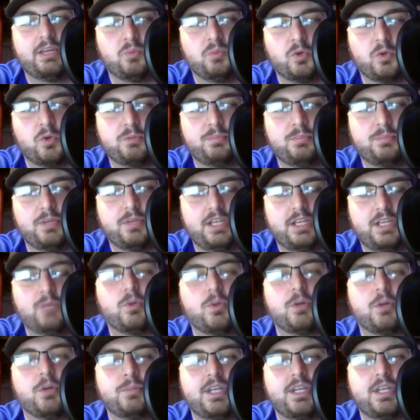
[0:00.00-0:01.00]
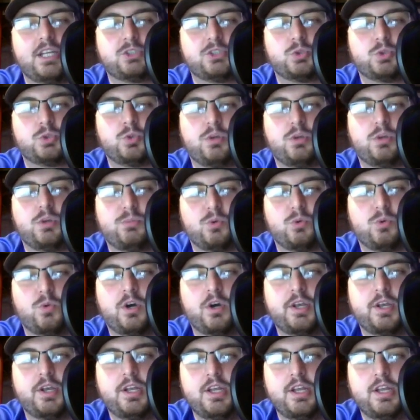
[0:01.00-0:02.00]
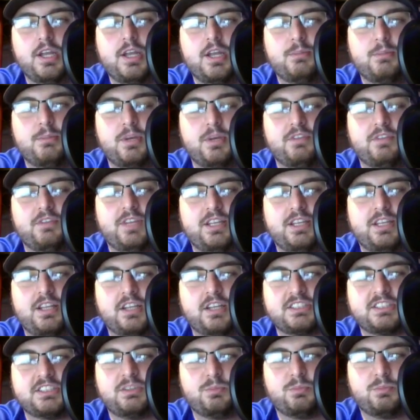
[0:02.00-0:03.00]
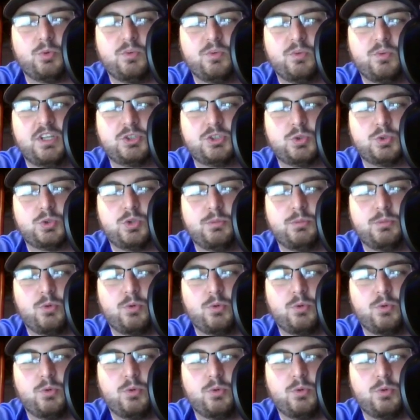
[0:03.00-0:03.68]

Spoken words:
will be that true number 1. But if he doesn't improve that true number